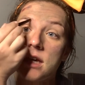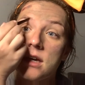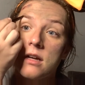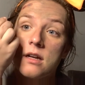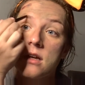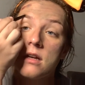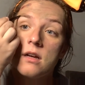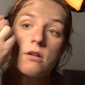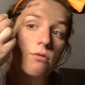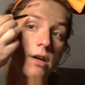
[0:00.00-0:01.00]
First,
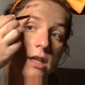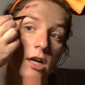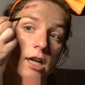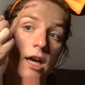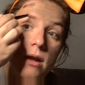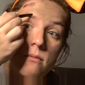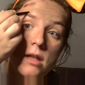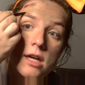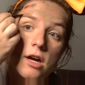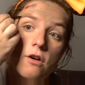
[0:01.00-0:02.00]
I
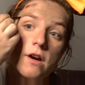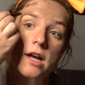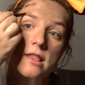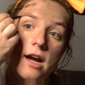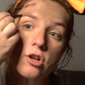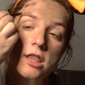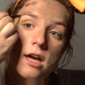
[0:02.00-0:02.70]
kind of brush them out,